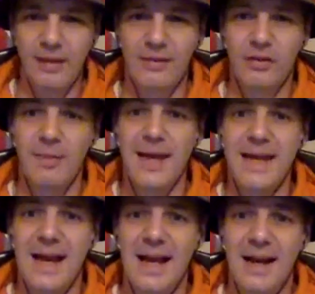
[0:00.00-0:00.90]
to
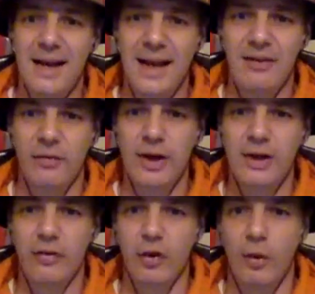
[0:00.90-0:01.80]
me, it's a very
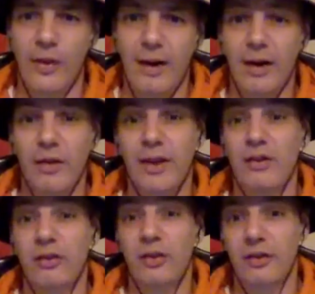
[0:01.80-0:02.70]
difficult one there. I don't think
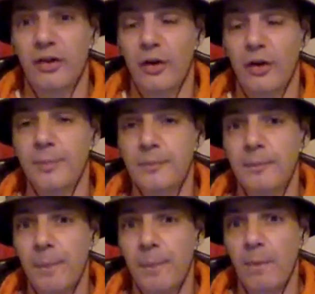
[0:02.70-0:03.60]
it's so.
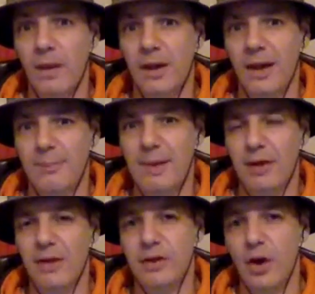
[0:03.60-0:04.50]

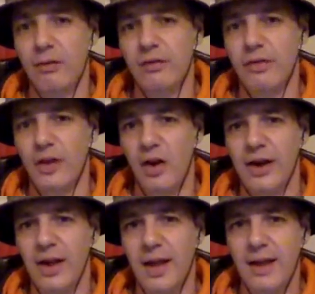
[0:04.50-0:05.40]
Apparently, if you're diving for the
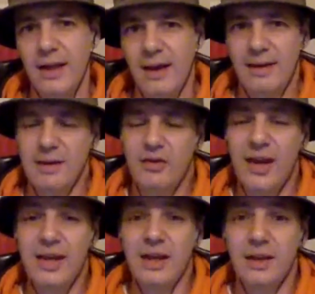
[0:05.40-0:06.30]
line, you're
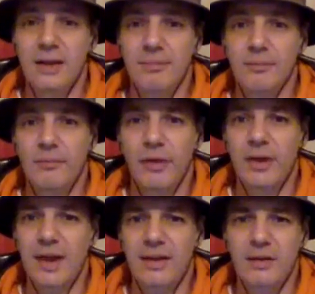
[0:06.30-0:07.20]

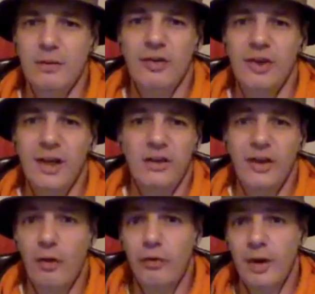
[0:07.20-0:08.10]
risking it
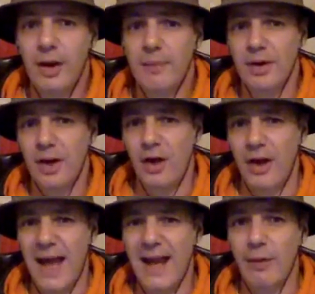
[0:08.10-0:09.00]
yourself, but
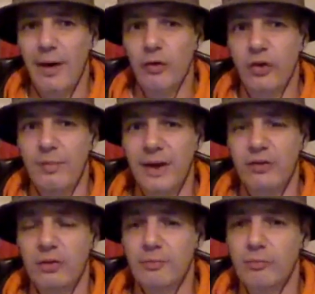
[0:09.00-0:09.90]
anywhere else on the
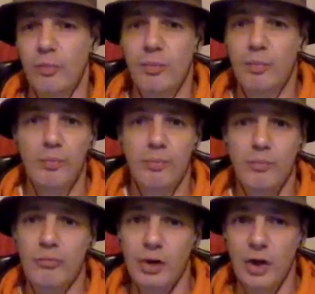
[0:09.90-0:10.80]
pitch,
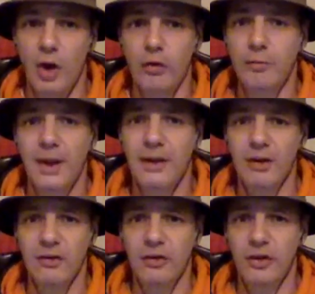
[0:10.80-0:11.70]
you're not.
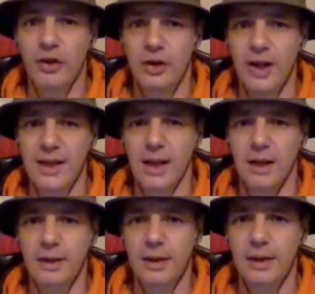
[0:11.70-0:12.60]
That's considered that's